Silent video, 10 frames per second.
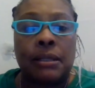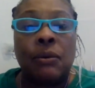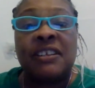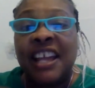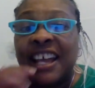Well,
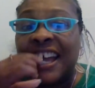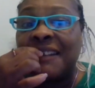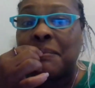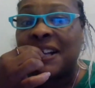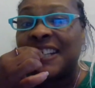they can
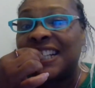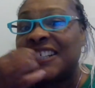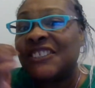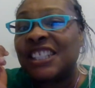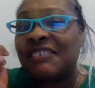probably
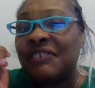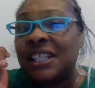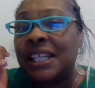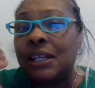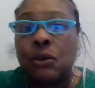close it or fill it
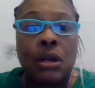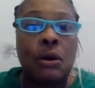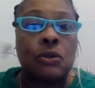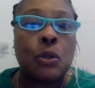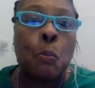in, who knows?